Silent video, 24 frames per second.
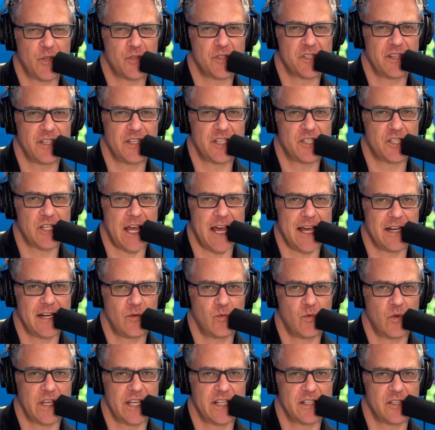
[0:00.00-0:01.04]
those in the chat
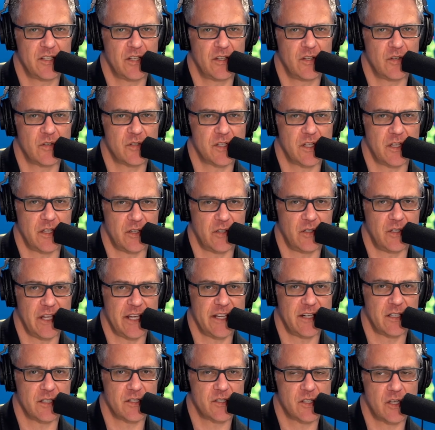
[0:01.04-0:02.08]
and we'll get to those a little
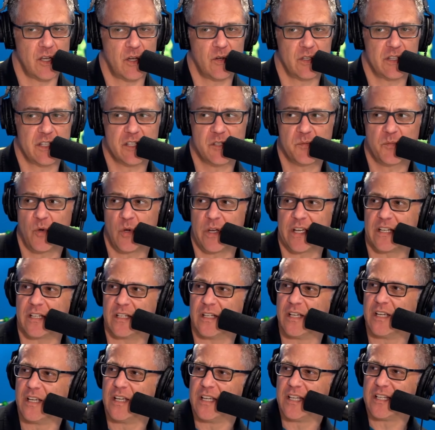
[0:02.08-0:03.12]
later. So at this point,
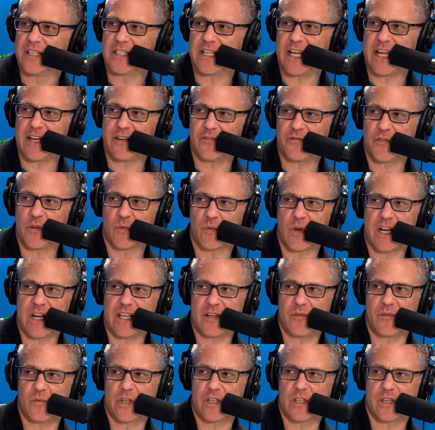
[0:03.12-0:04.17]
Dan, if you're
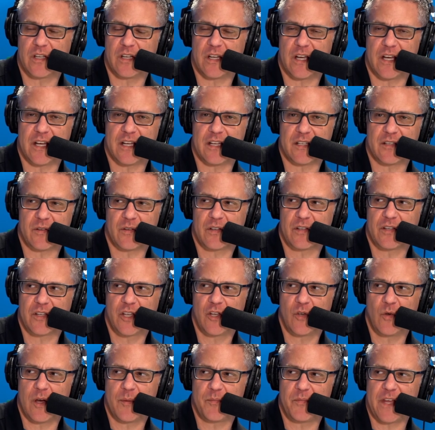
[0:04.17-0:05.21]
ready, we could uh,
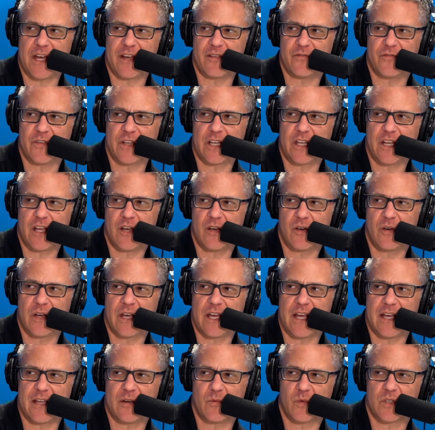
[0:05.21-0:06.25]
up that video
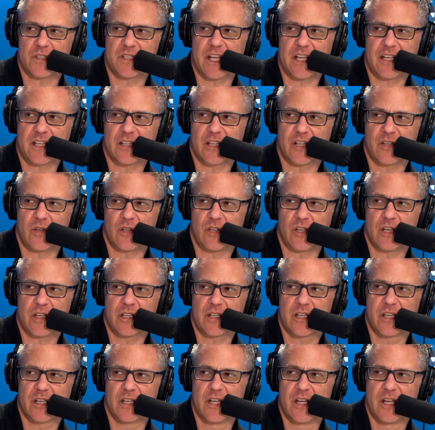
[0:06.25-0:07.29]
and we'll take a little
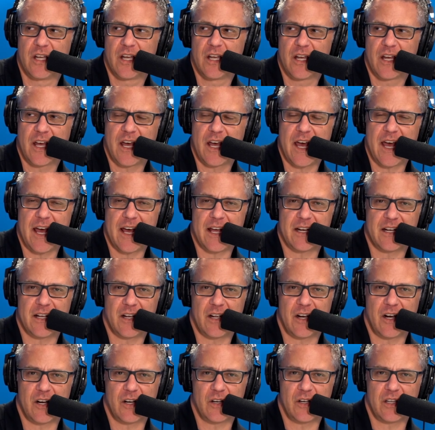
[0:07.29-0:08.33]
look at uh,
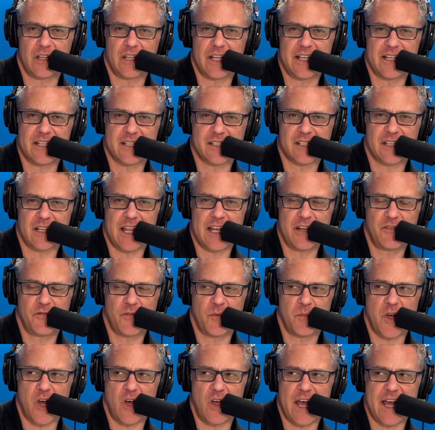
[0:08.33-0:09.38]
our latest Life
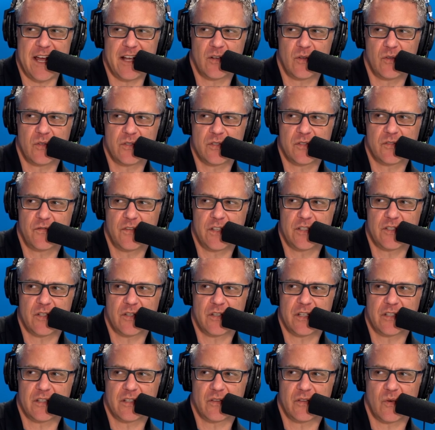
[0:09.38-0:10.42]
from All Angles
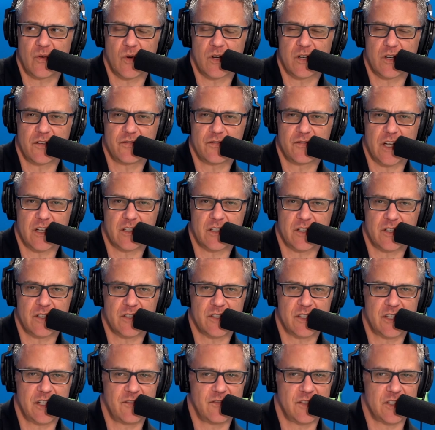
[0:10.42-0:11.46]
featuring the work of Dr.
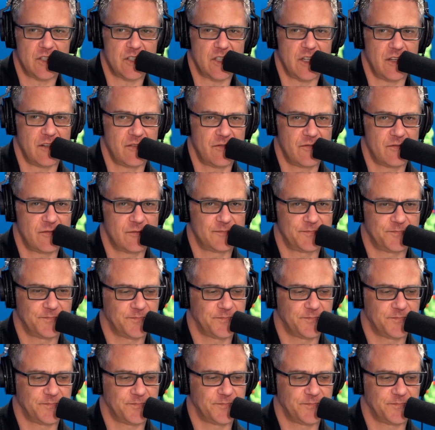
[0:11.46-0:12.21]
Steven Schiff.